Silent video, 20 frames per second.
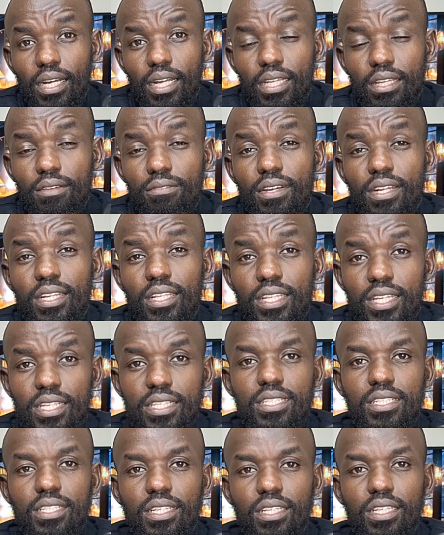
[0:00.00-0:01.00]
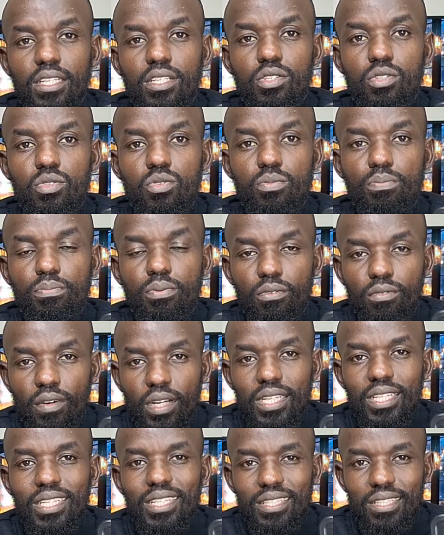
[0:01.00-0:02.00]
even getting into
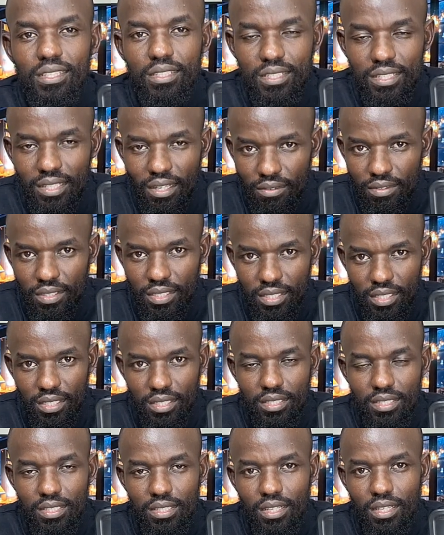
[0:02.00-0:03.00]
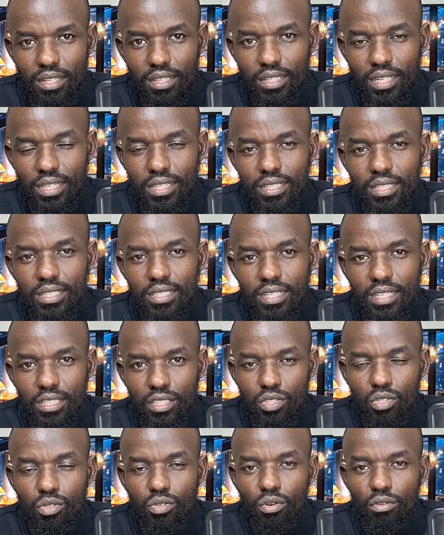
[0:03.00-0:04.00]
providing the services that the
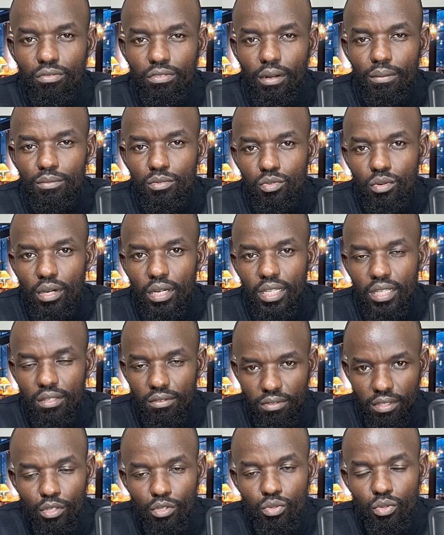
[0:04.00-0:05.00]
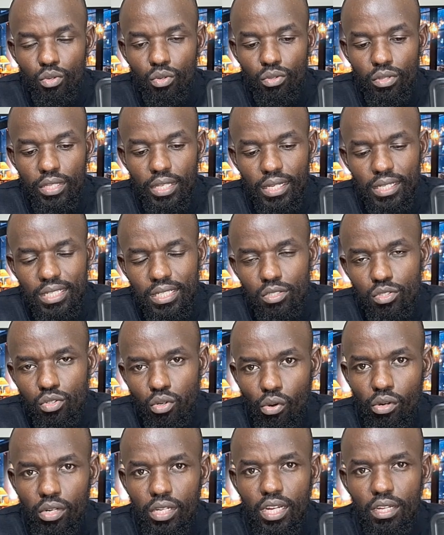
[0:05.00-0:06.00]
traditional firms were giving. So they are
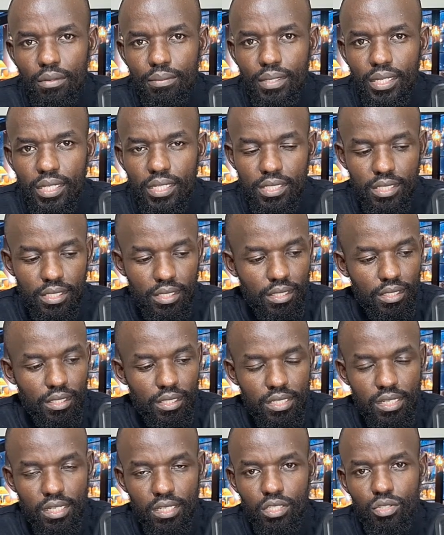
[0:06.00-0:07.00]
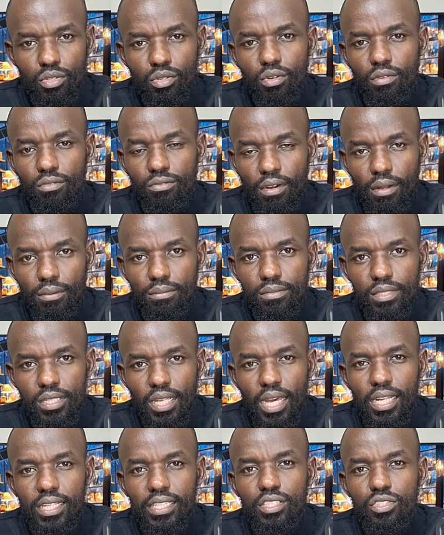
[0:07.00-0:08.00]
slowly eliminating the traditional firms
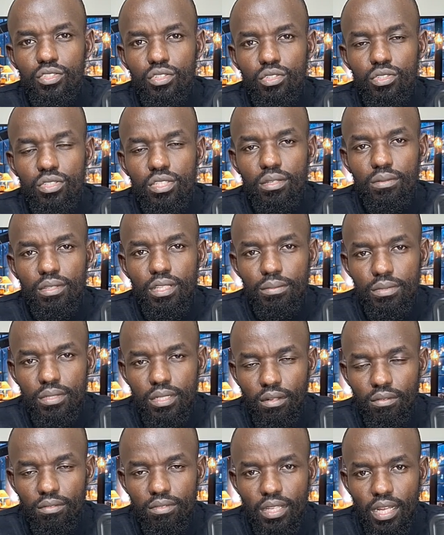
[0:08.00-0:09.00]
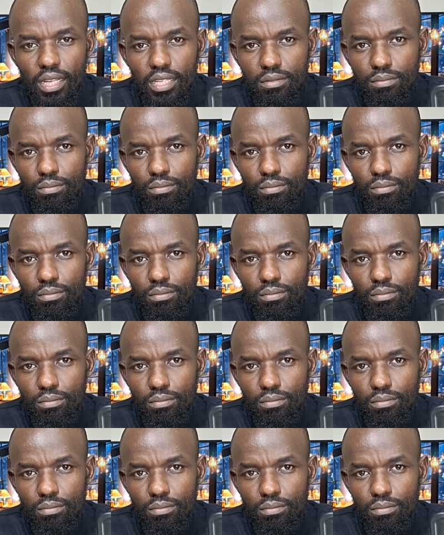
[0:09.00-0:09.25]
and introducing themselves as